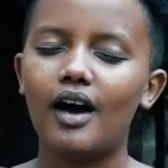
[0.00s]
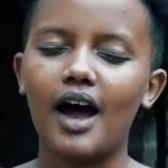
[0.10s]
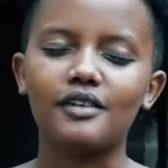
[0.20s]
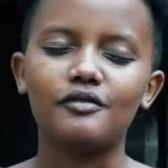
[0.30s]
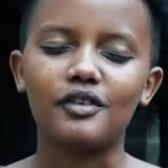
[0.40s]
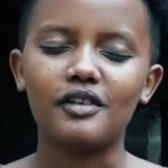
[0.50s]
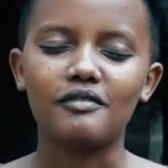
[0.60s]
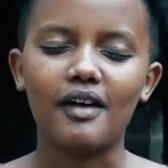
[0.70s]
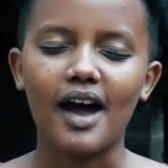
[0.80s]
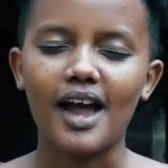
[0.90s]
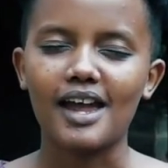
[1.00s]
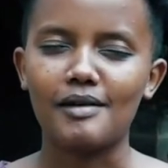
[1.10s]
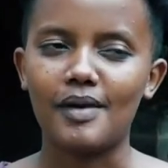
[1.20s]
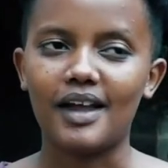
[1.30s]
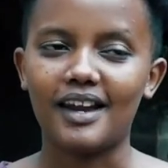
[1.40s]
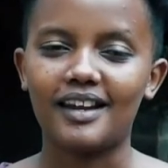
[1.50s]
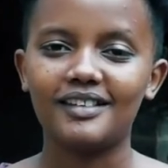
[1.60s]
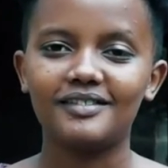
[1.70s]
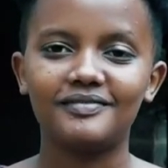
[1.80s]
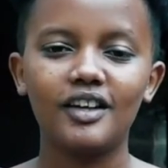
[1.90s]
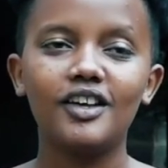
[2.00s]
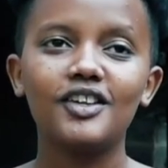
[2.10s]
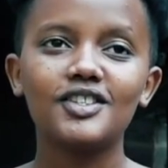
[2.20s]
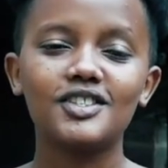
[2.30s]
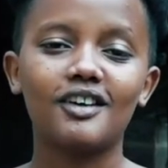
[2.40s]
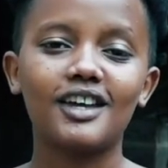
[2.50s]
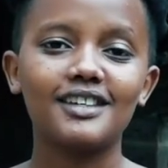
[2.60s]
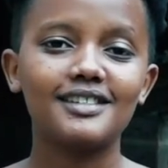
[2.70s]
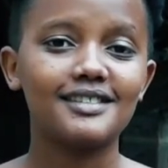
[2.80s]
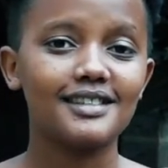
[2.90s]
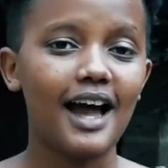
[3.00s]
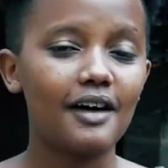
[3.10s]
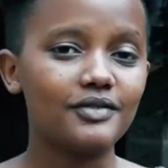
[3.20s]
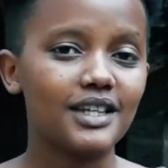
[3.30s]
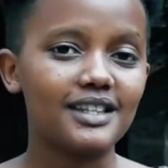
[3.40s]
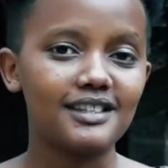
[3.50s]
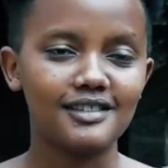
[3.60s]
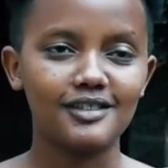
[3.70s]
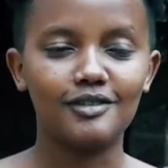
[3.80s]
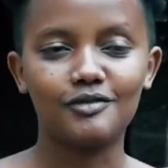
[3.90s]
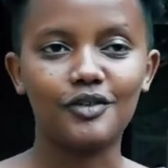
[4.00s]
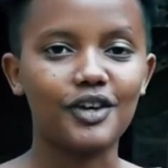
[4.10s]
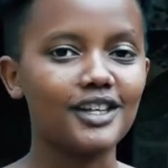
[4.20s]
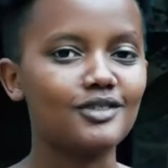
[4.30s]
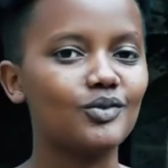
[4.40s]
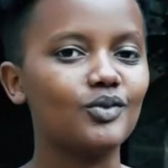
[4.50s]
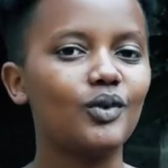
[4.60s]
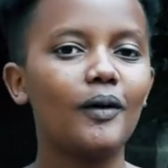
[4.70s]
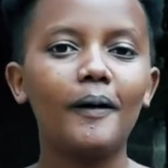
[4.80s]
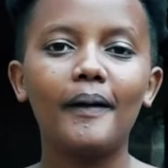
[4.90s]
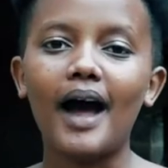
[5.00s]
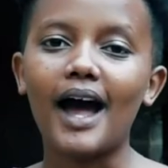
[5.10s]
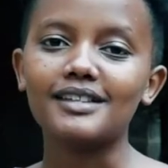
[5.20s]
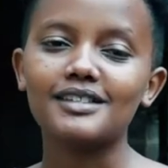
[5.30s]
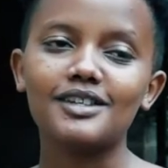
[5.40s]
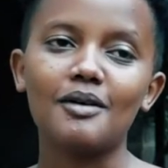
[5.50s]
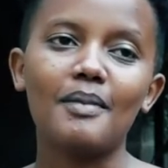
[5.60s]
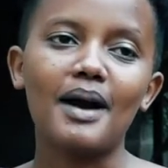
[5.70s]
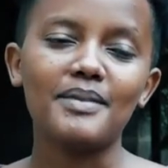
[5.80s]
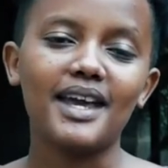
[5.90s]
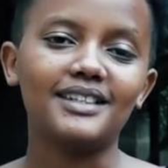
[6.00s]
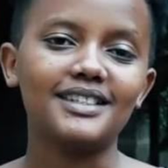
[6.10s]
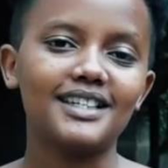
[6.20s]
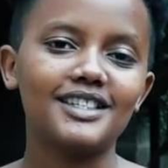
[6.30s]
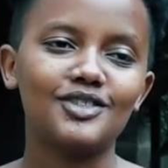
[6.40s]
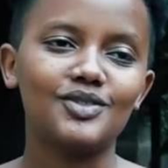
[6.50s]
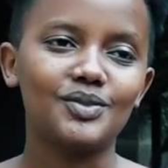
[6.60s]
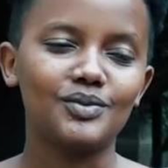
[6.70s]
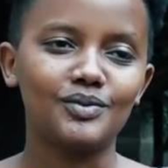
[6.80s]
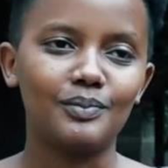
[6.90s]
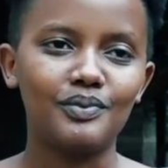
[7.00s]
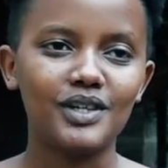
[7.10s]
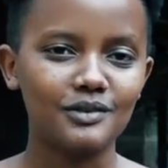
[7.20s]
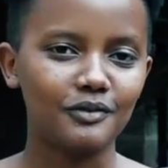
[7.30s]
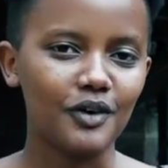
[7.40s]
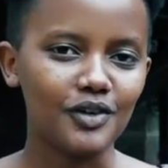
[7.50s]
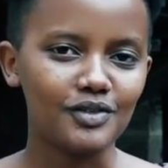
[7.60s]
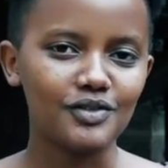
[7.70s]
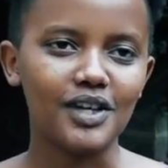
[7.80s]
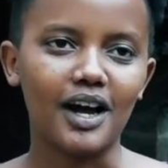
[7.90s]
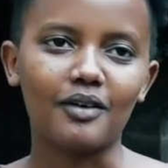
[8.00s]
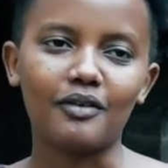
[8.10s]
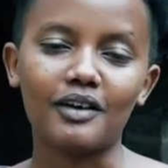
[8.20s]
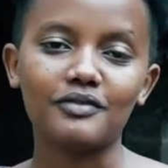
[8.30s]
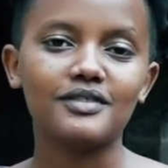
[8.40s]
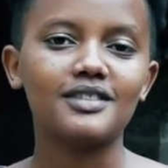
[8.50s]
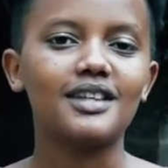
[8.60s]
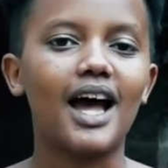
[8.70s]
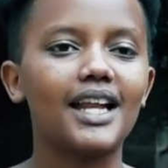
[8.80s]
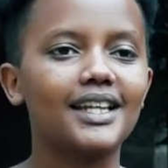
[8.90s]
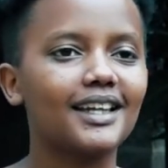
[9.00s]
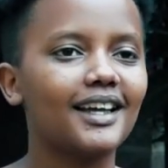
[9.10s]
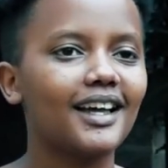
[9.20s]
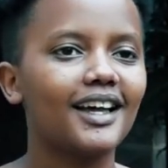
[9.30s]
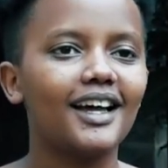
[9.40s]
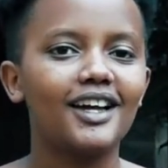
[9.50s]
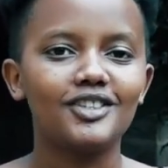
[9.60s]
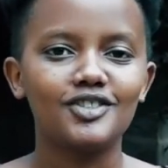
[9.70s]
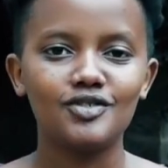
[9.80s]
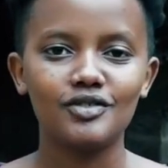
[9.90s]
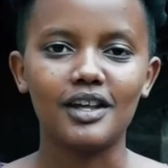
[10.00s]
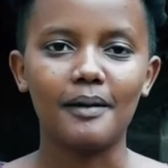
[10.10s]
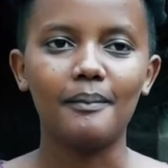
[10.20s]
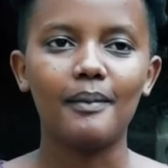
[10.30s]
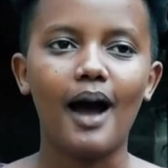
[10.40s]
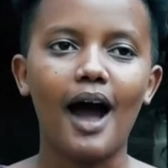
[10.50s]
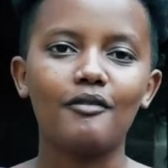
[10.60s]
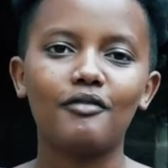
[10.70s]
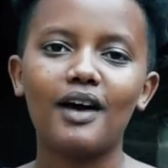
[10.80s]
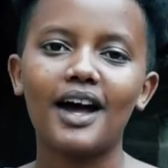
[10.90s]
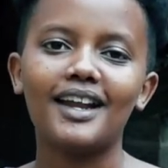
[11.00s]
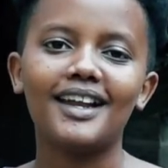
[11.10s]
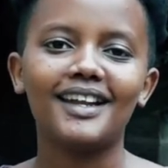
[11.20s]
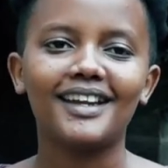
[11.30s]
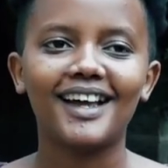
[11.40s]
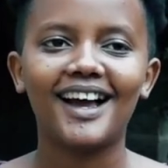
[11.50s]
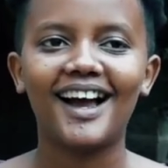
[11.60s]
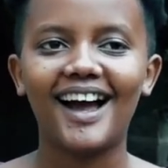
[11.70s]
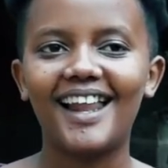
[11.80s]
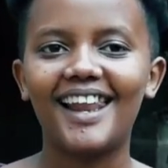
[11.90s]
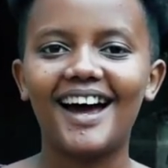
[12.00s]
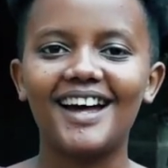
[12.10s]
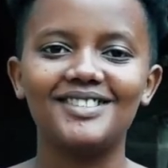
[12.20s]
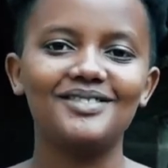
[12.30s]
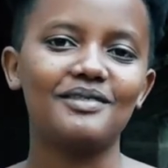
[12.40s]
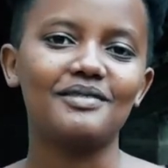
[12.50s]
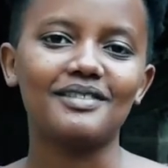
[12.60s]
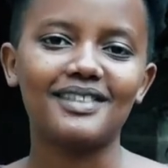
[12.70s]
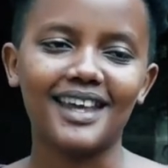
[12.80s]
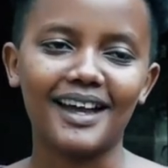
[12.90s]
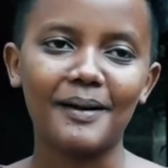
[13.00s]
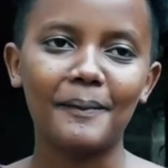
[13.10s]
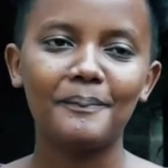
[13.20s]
and forever. Amen. So kids, after this, don't forget to ask your mommy and daddy to print for you the crafts and do them. Have fun, color, and do everything.